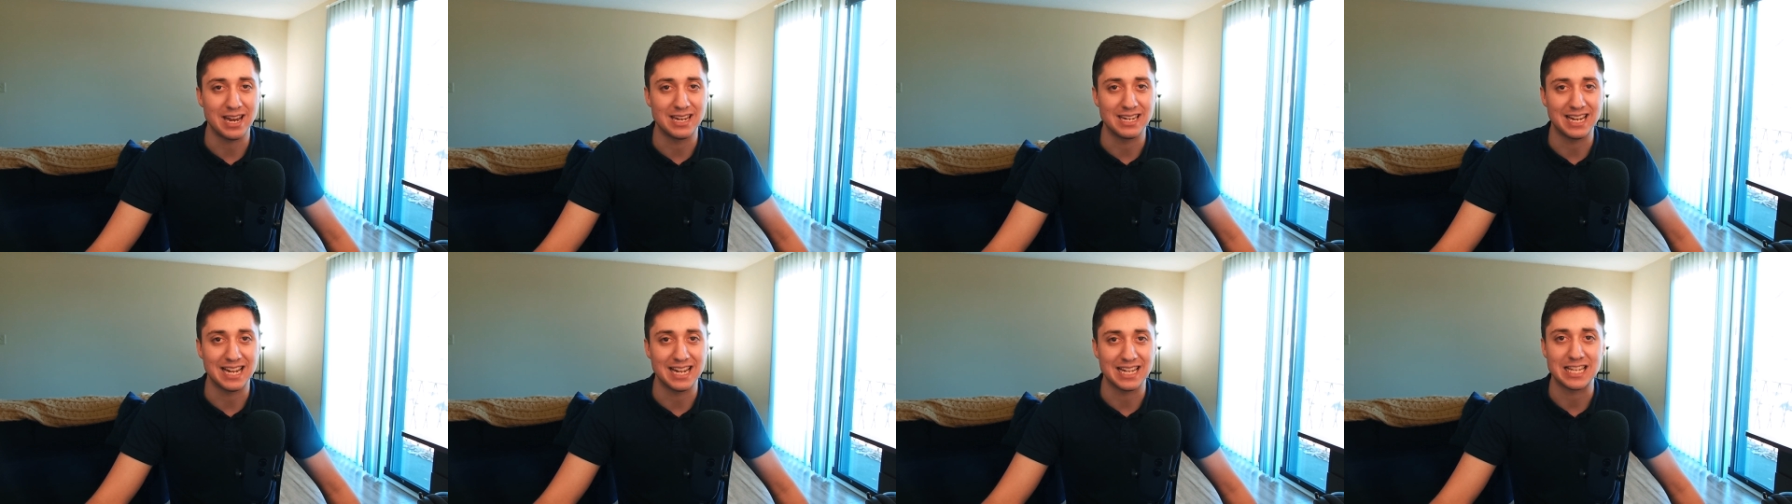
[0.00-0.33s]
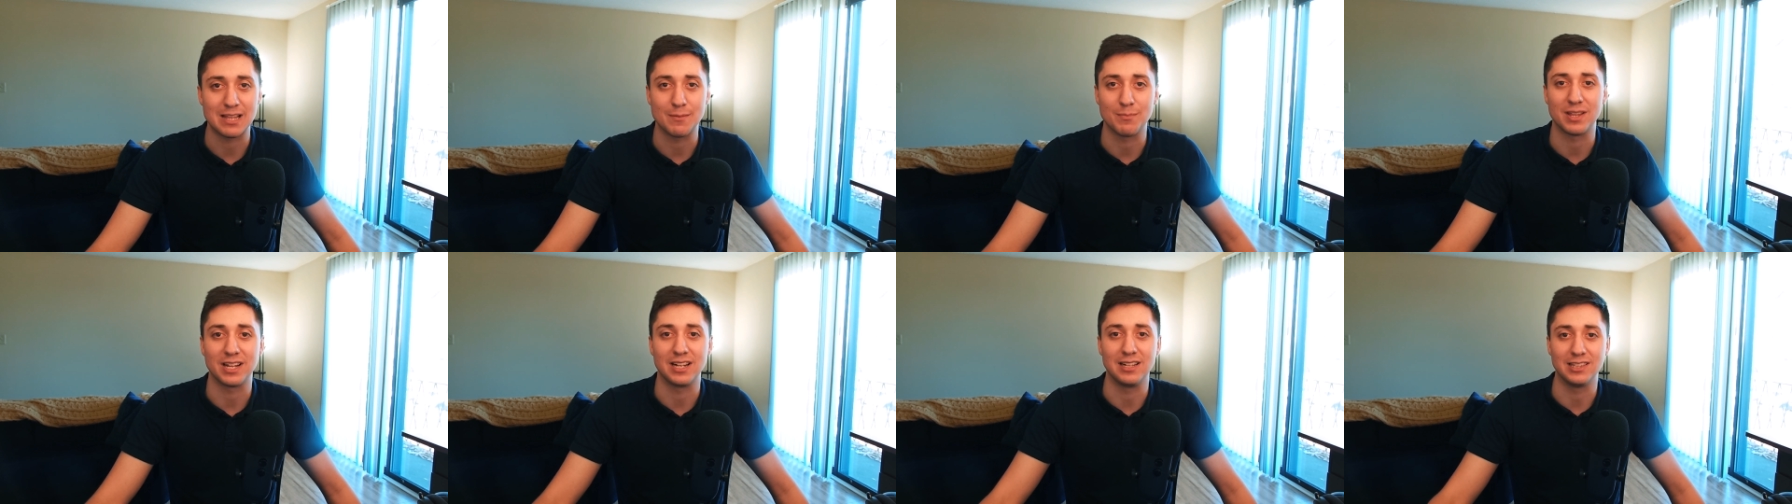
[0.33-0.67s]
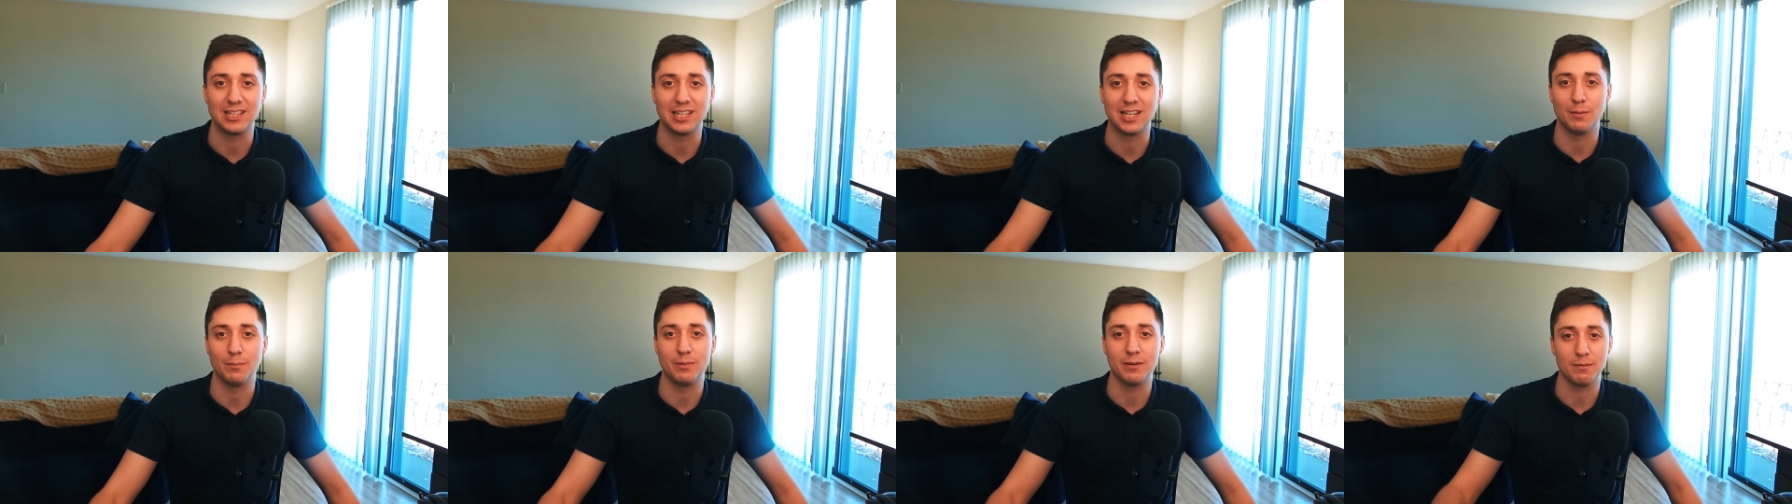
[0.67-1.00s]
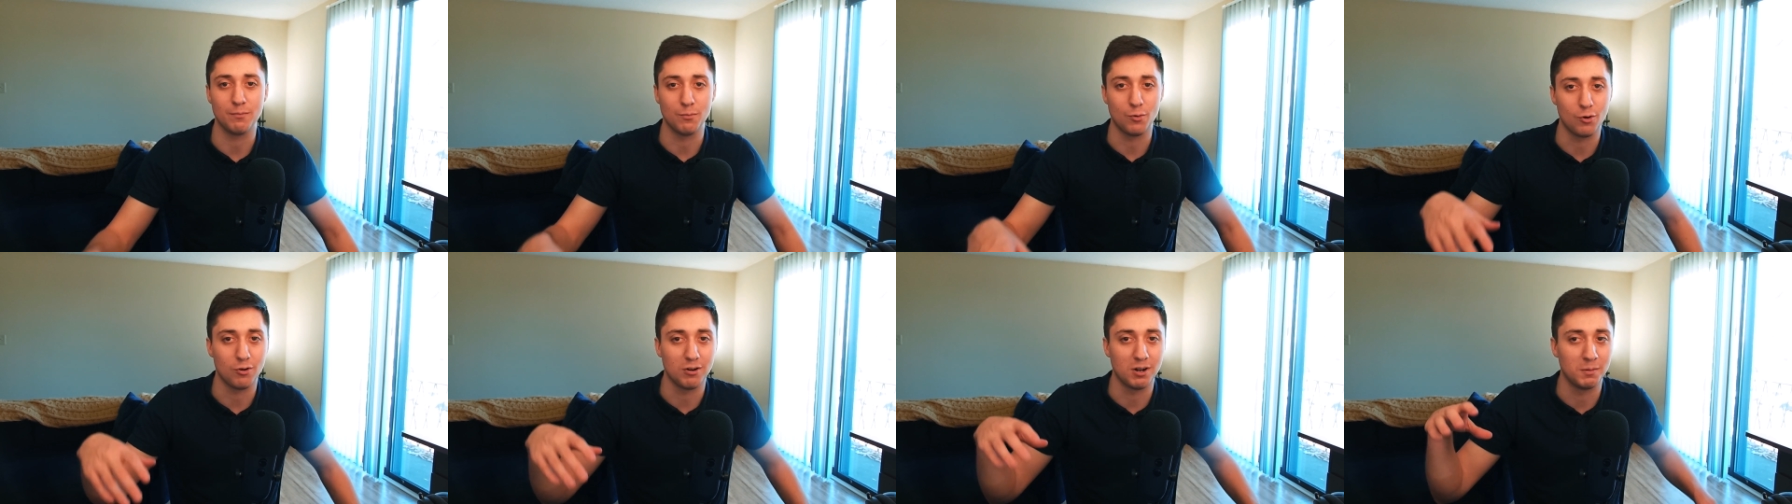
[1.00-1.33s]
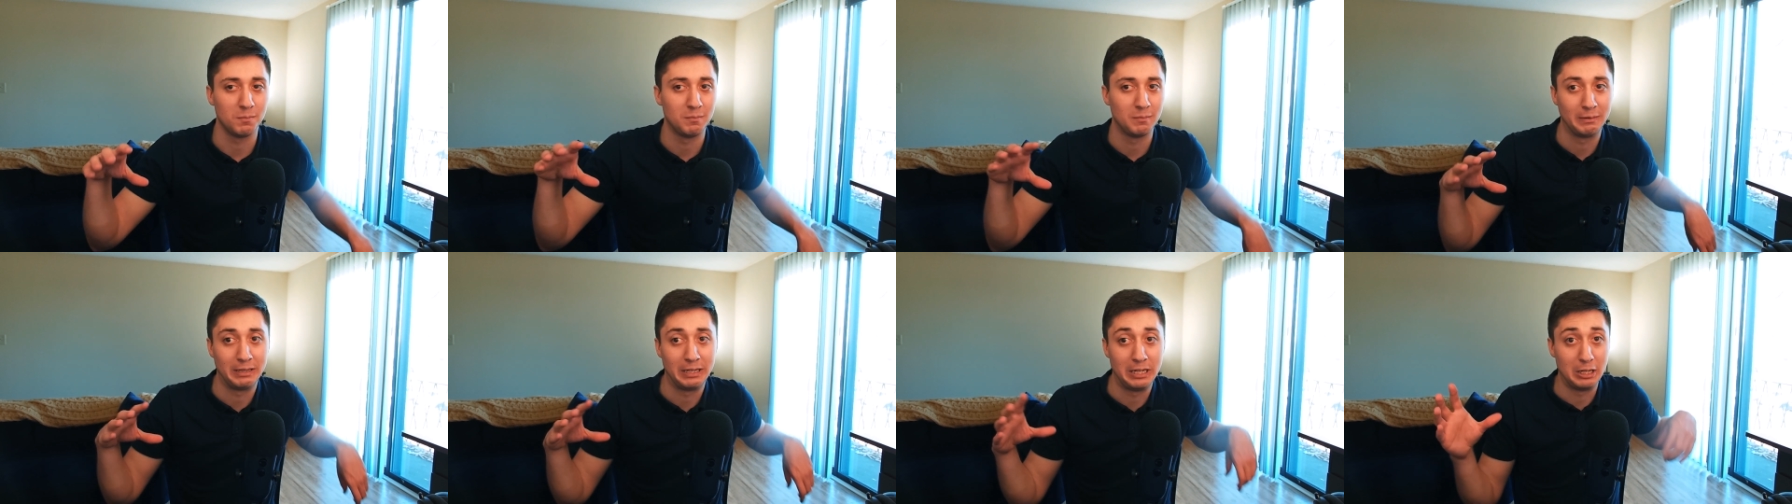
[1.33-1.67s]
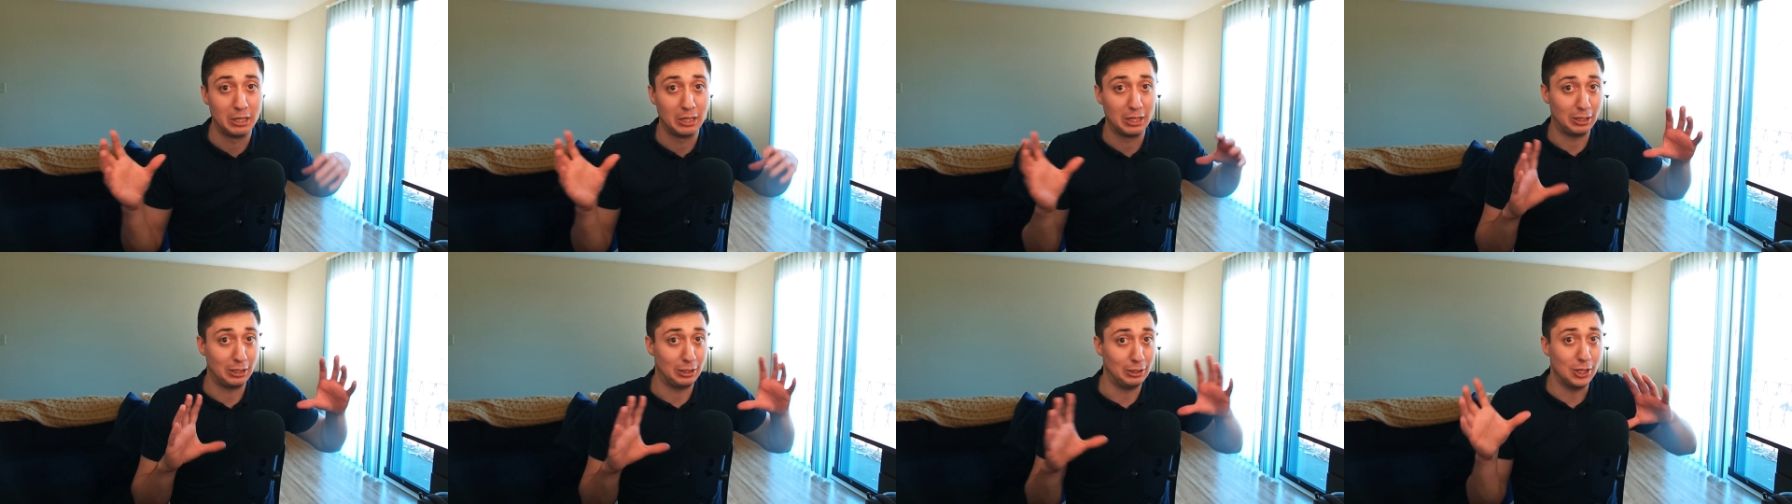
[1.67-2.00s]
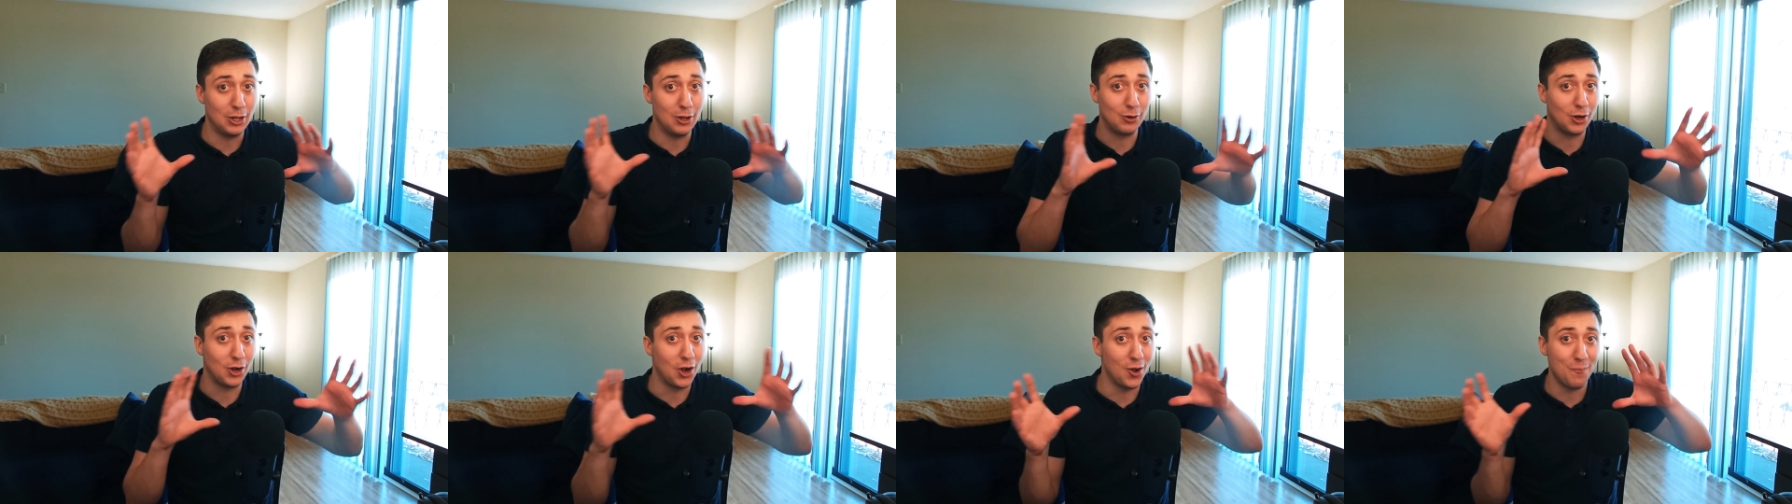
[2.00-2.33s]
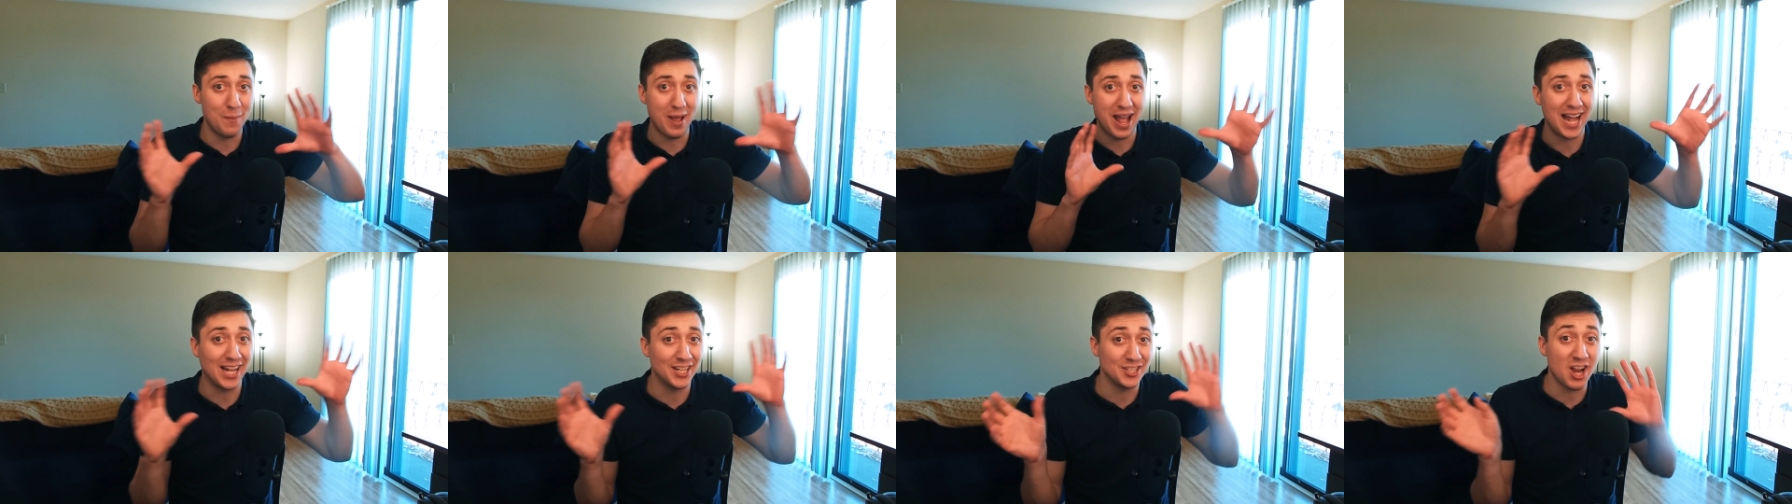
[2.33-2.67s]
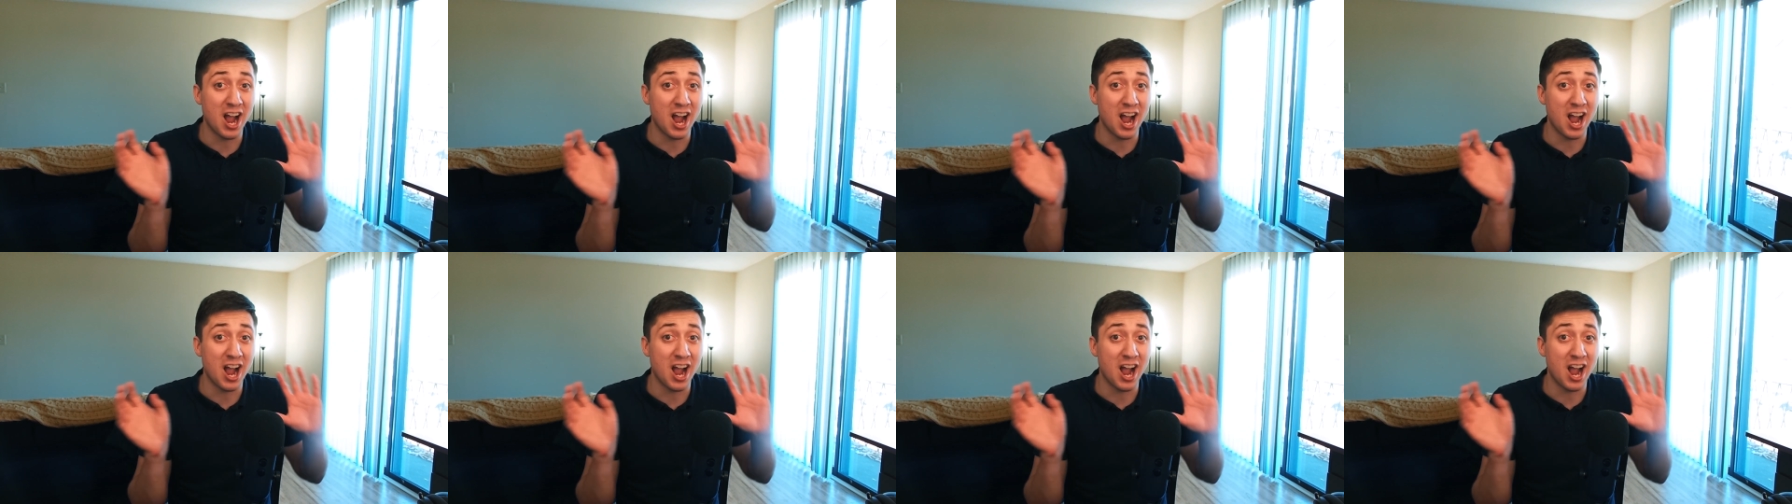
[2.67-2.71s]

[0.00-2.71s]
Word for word: to get something a little bit more logo, badge,